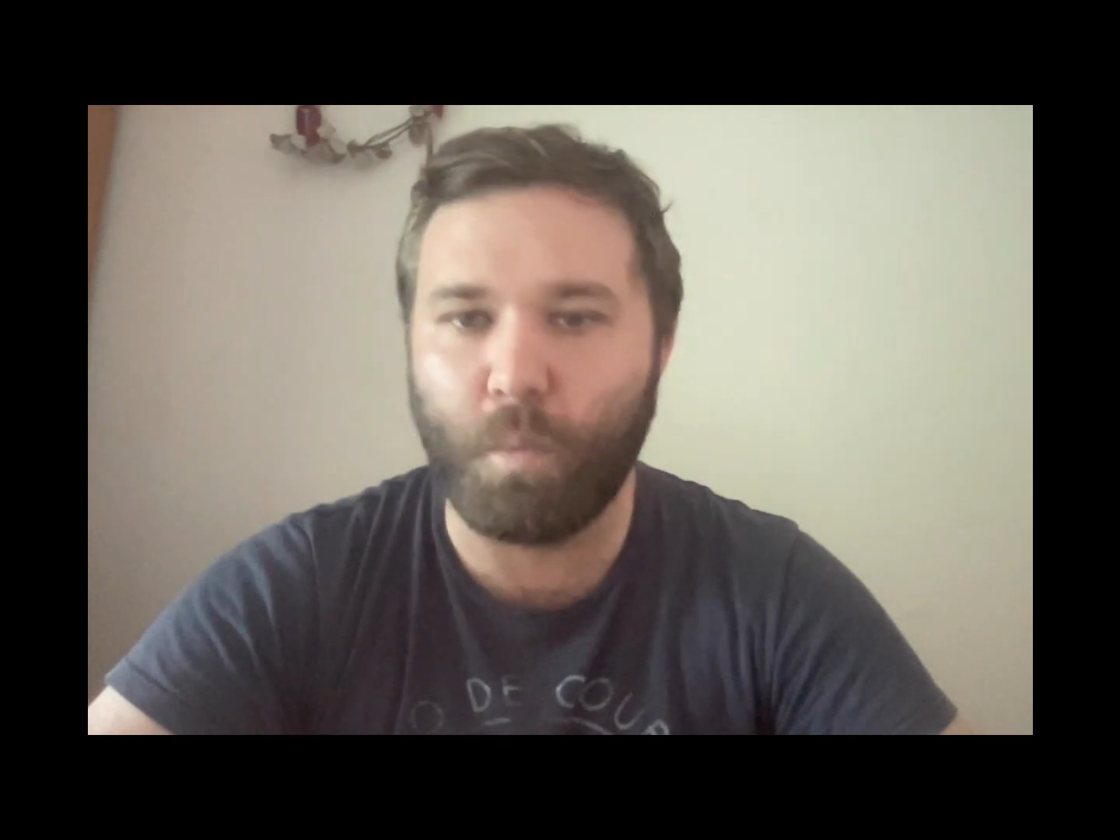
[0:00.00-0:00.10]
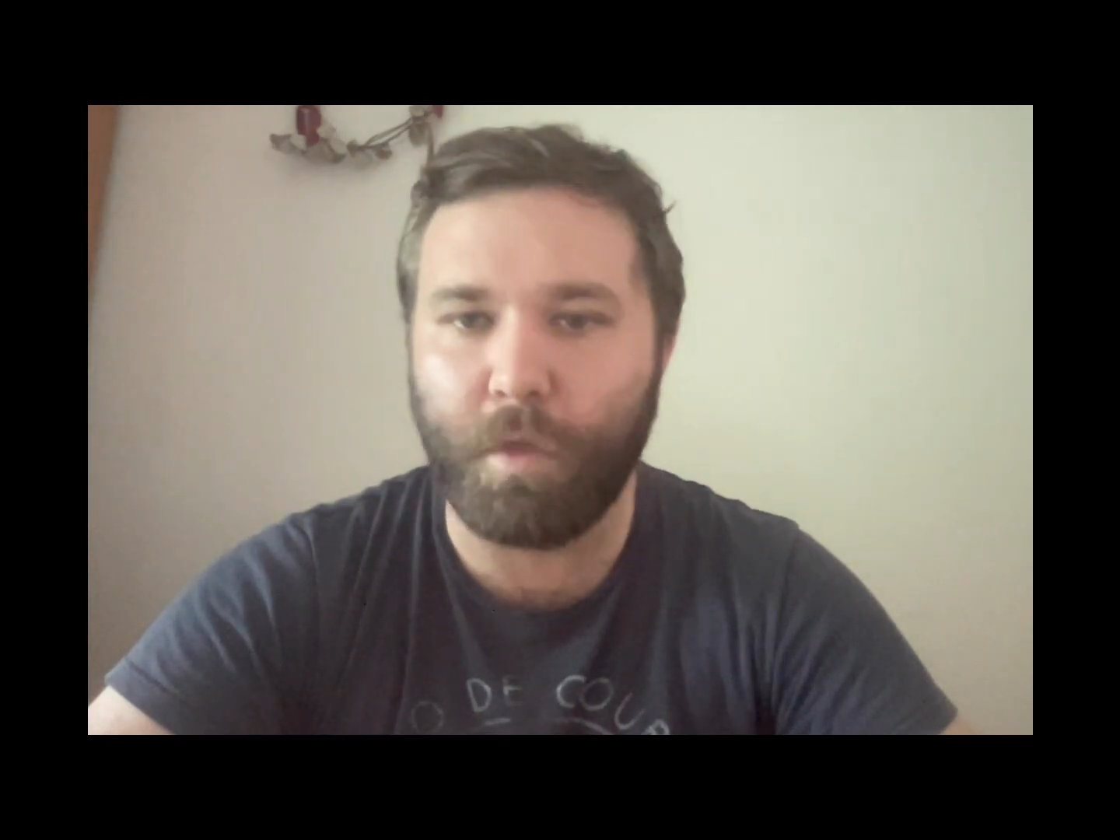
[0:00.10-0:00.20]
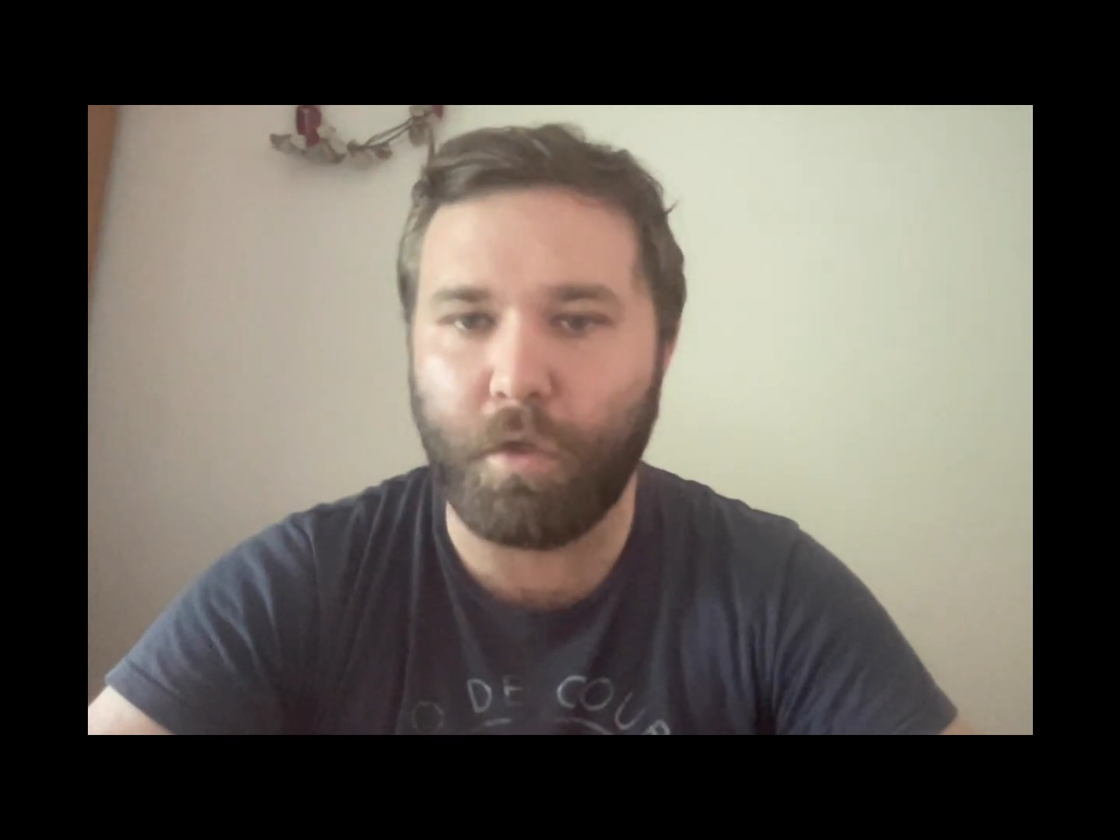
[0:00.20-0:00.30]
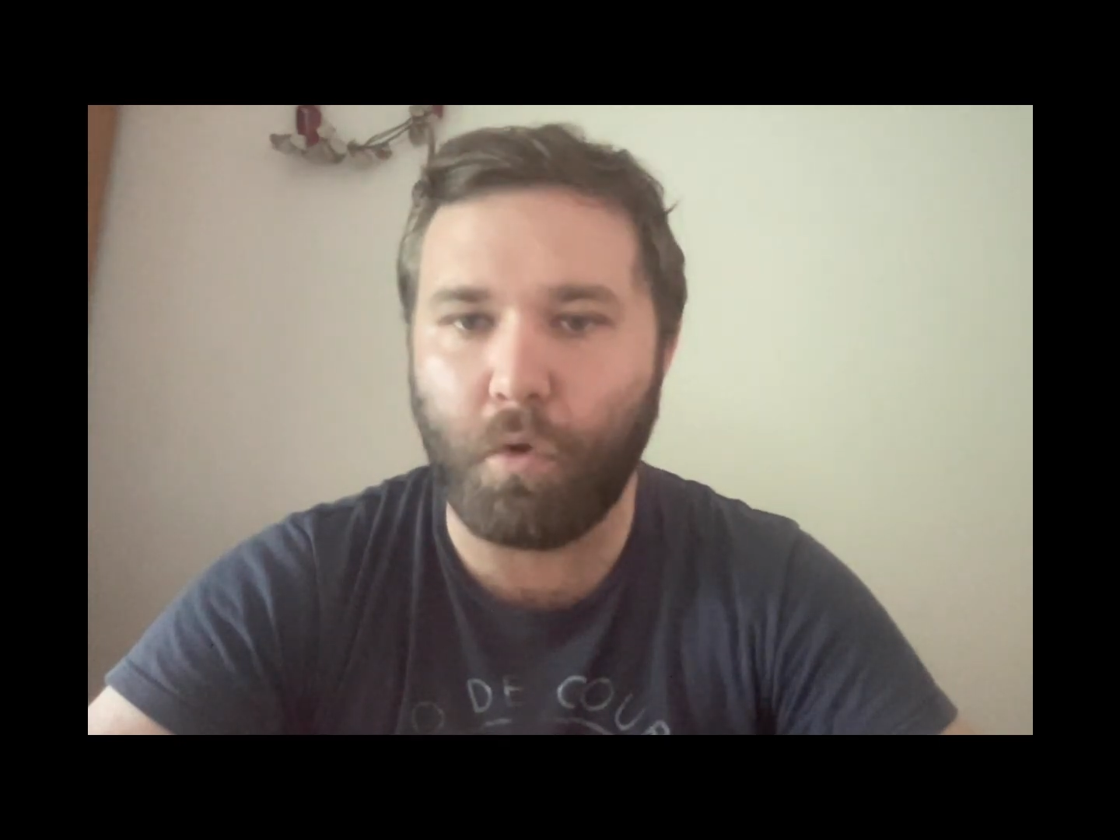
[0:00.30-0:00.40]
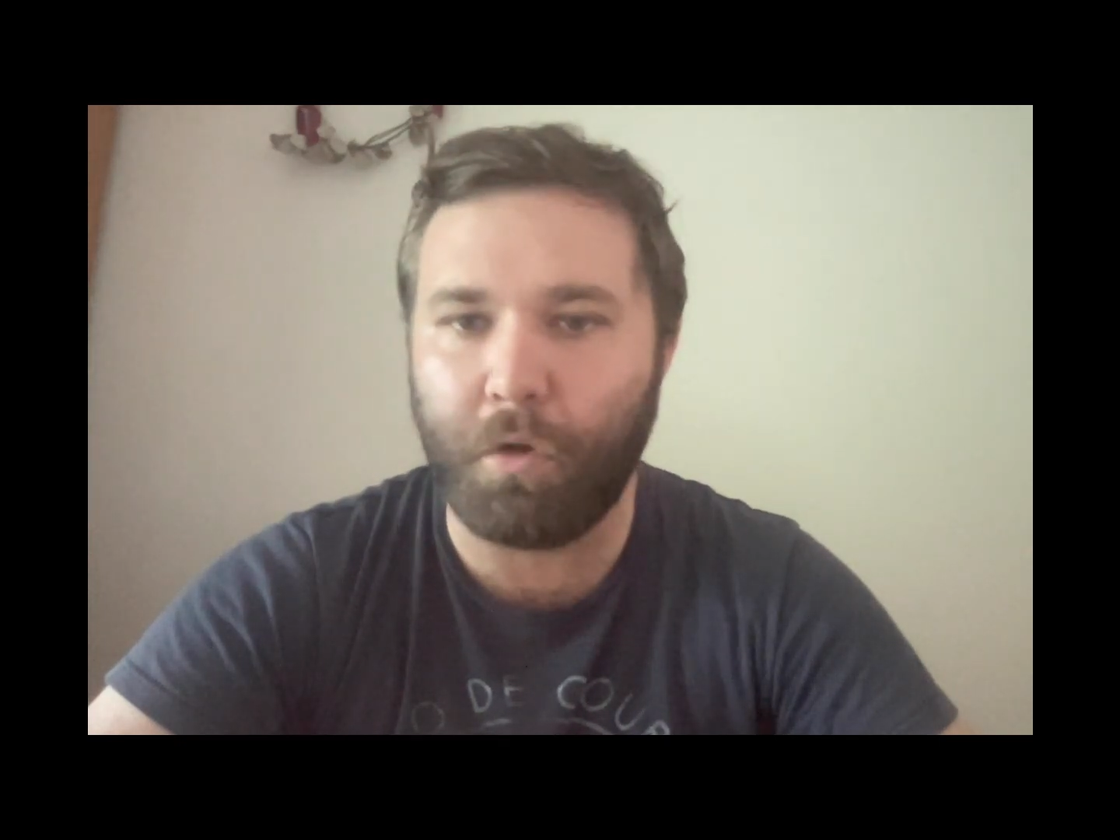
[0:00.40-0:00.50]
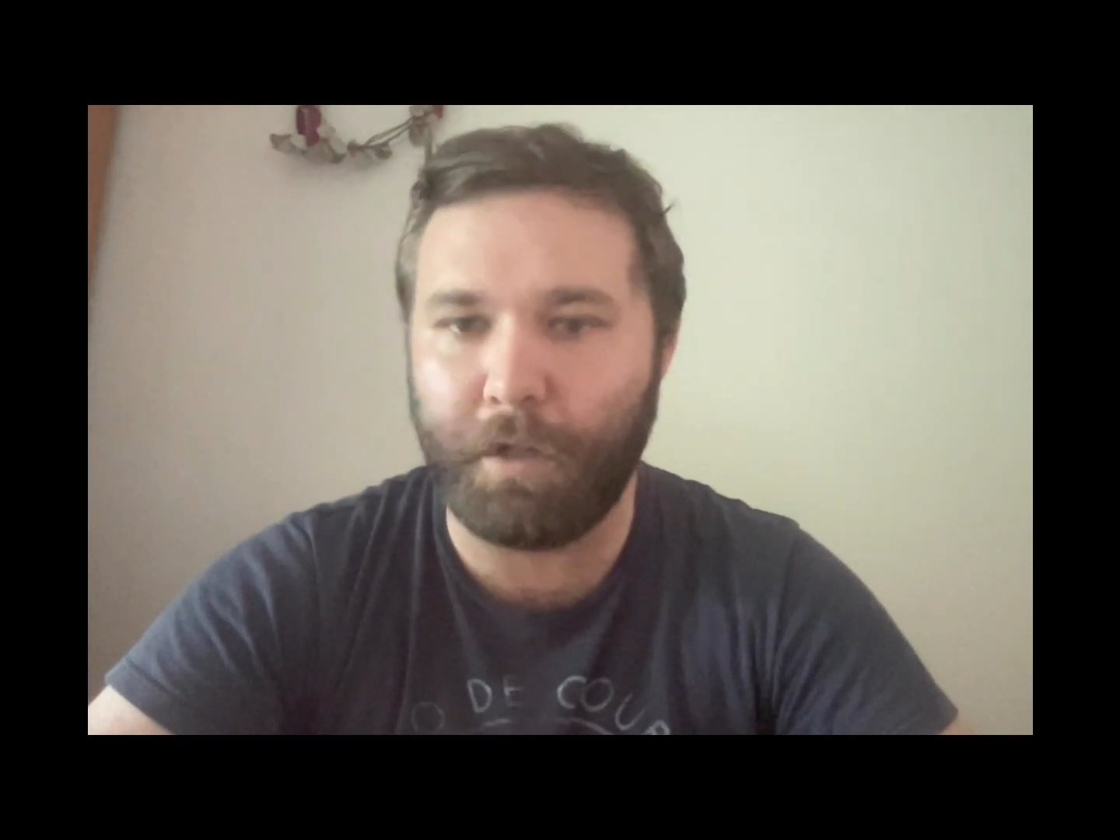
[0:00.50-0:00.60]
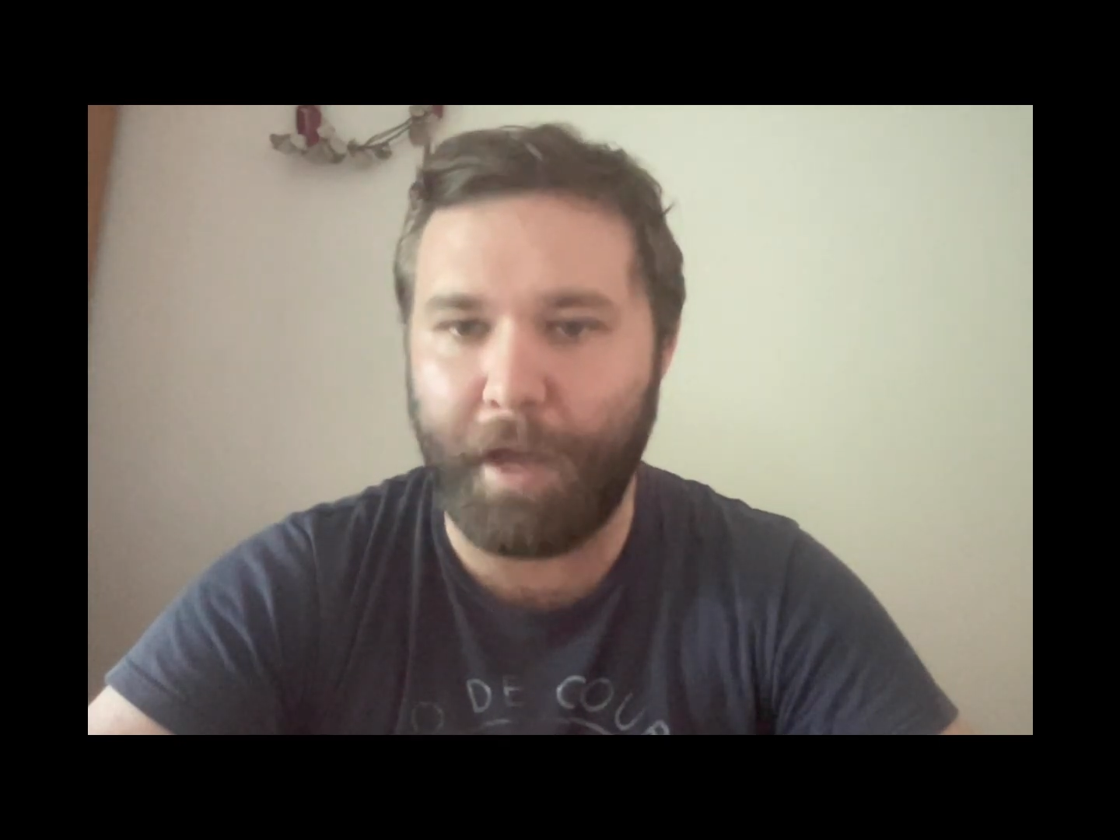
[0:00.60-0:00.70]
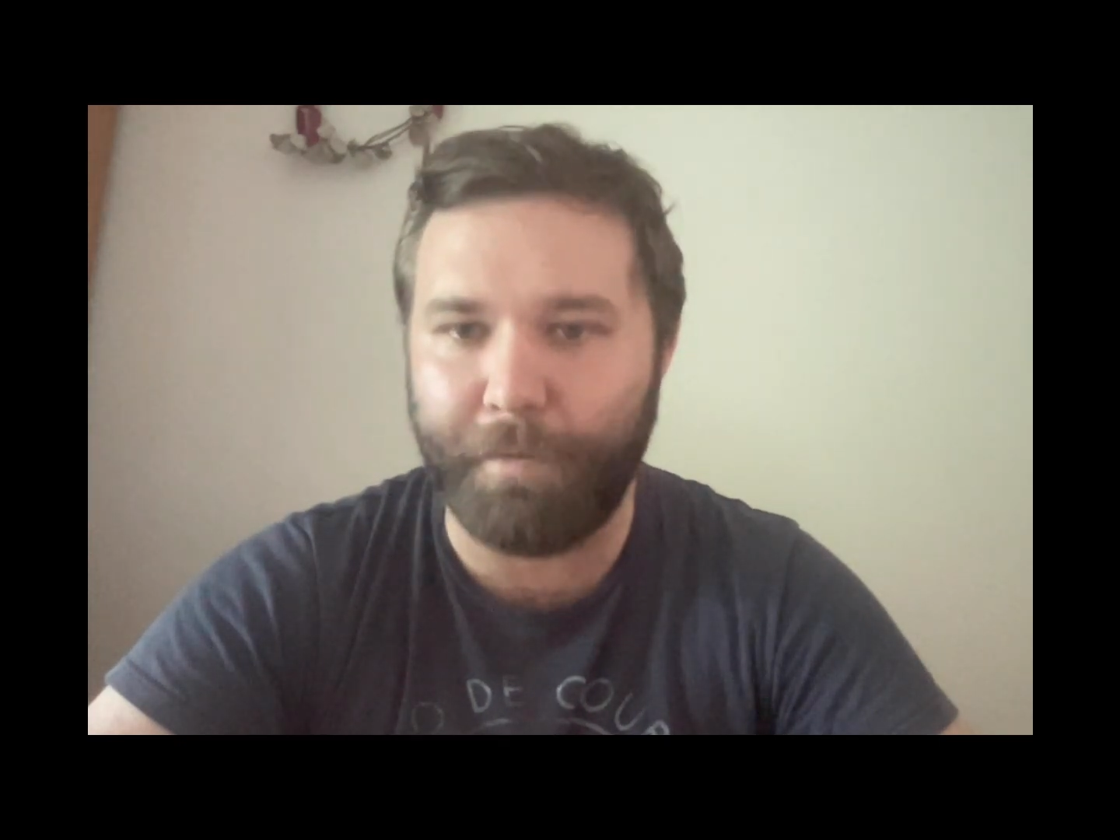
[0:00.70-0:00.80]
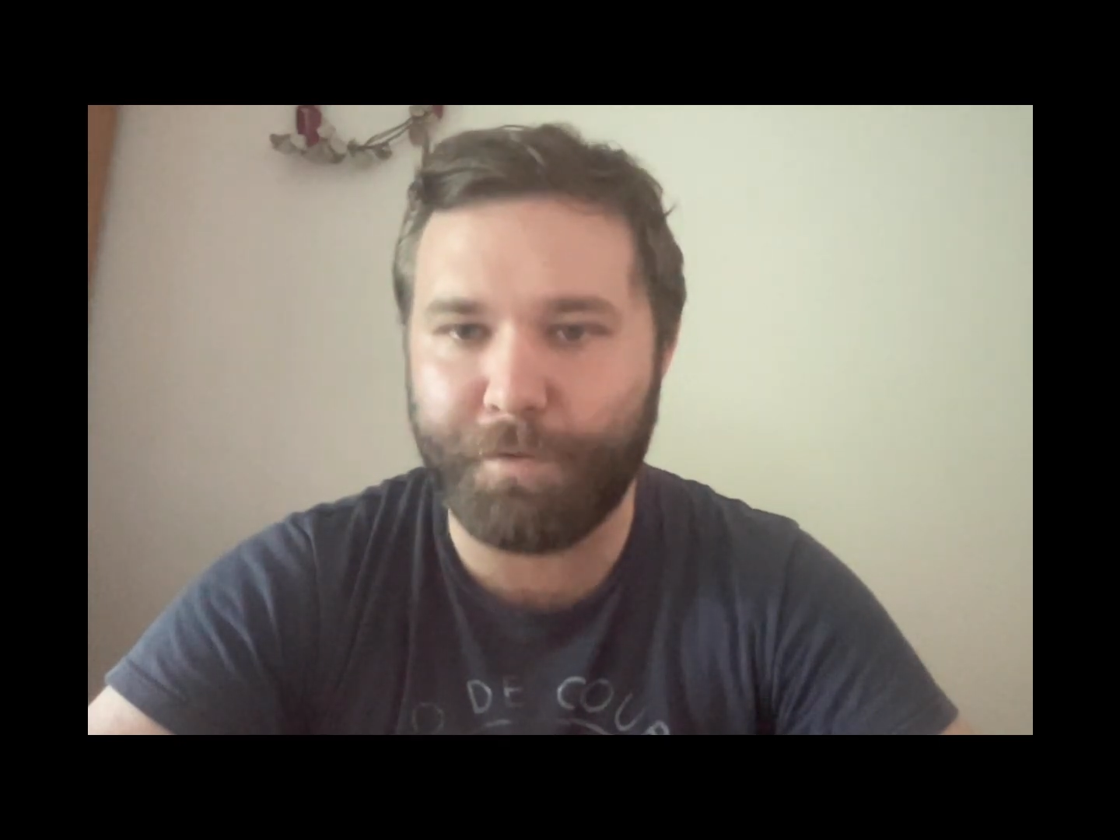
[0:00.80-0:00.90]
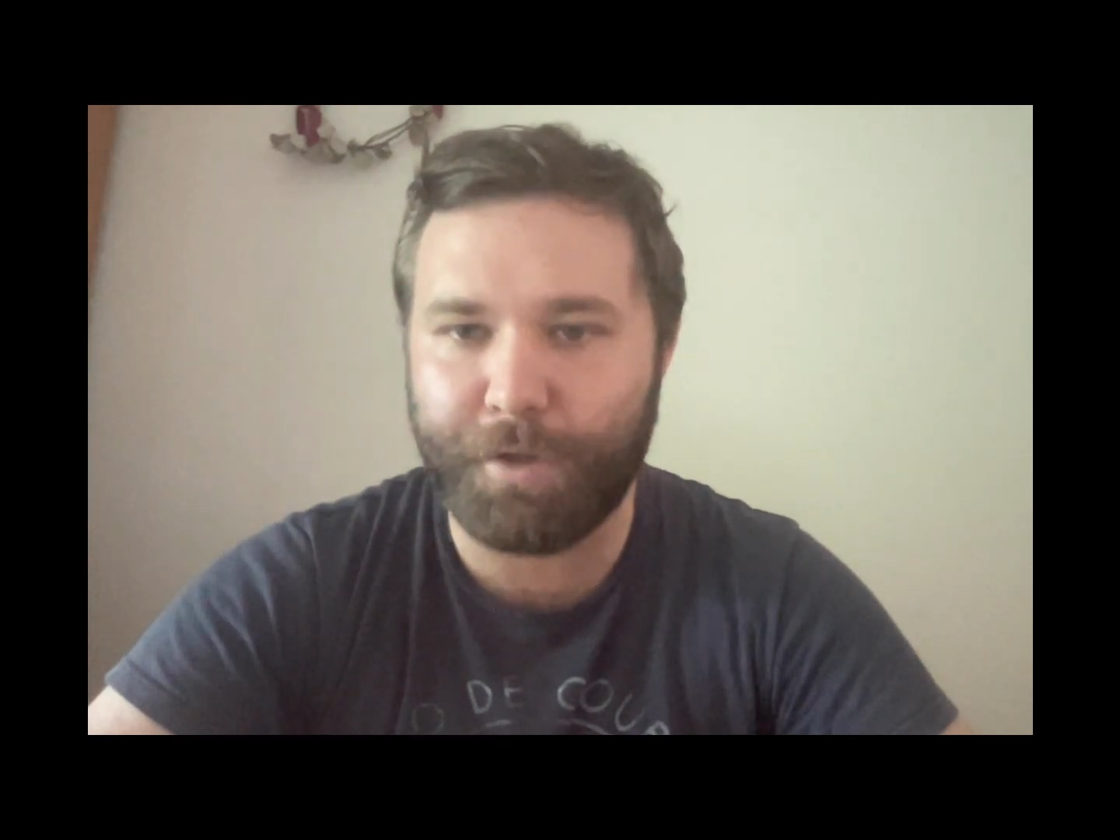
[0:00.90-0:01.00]
with your
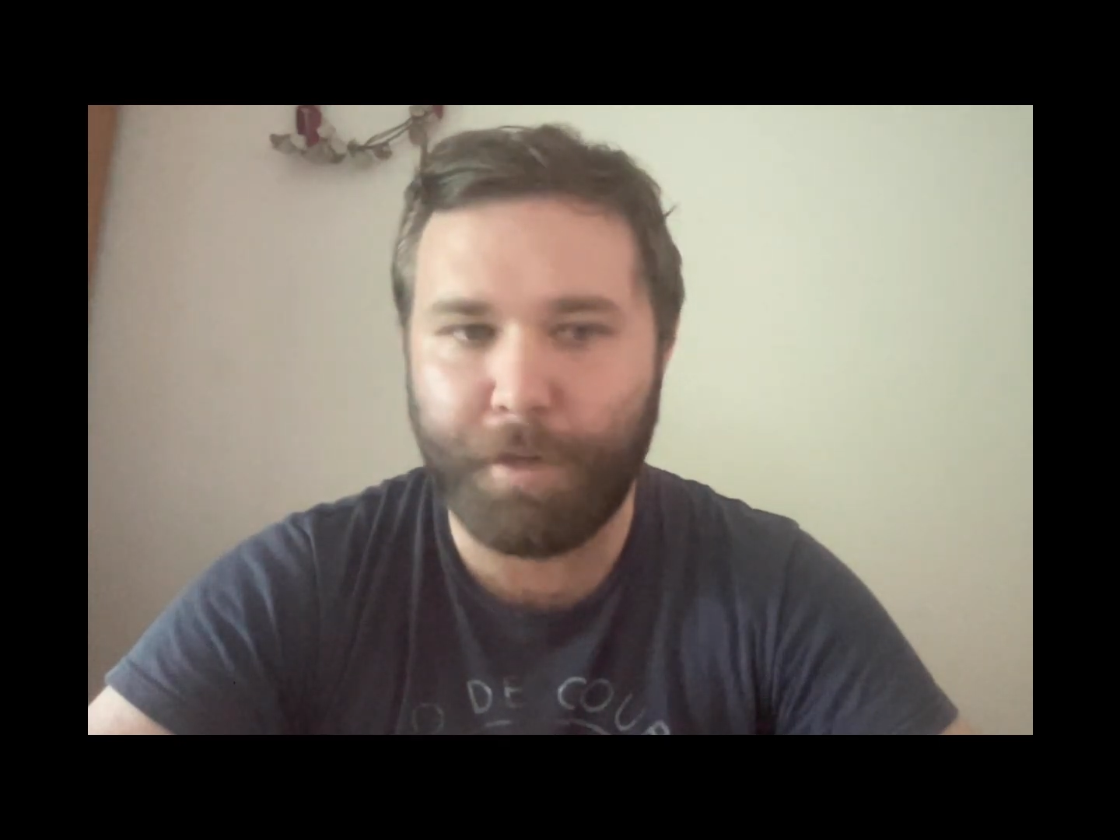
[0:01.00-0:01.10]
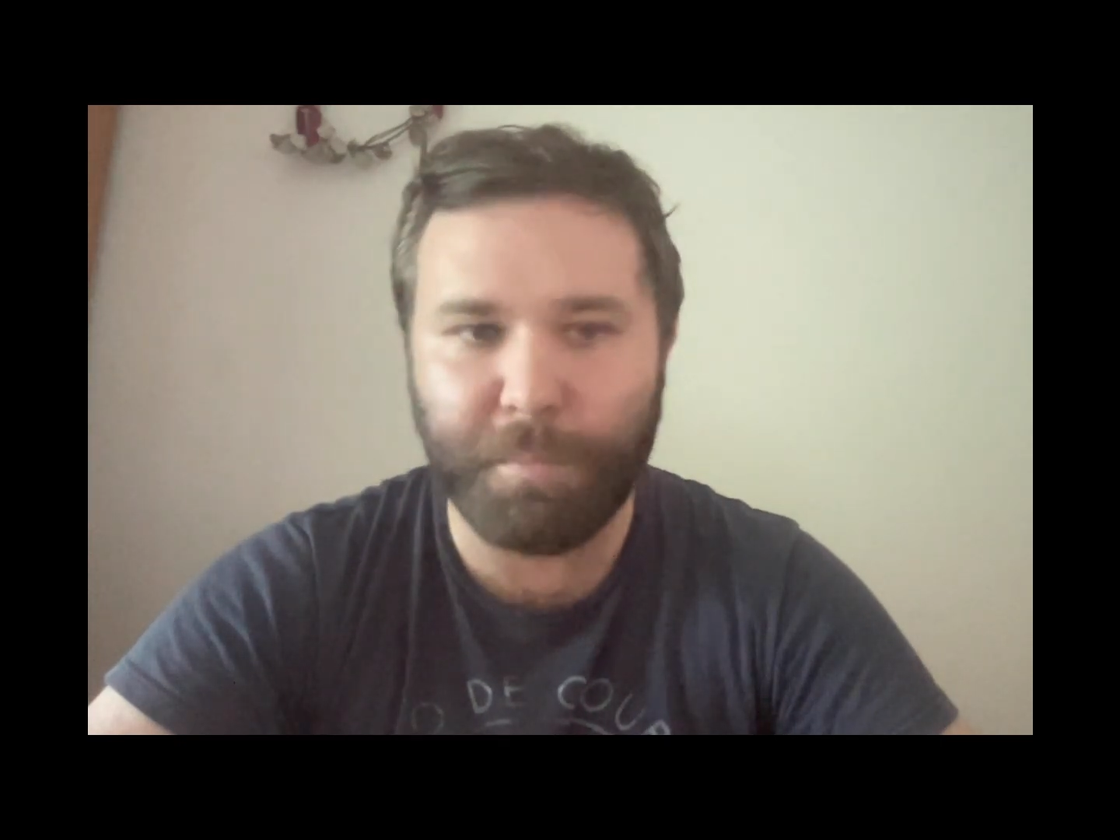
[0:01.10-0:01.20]
left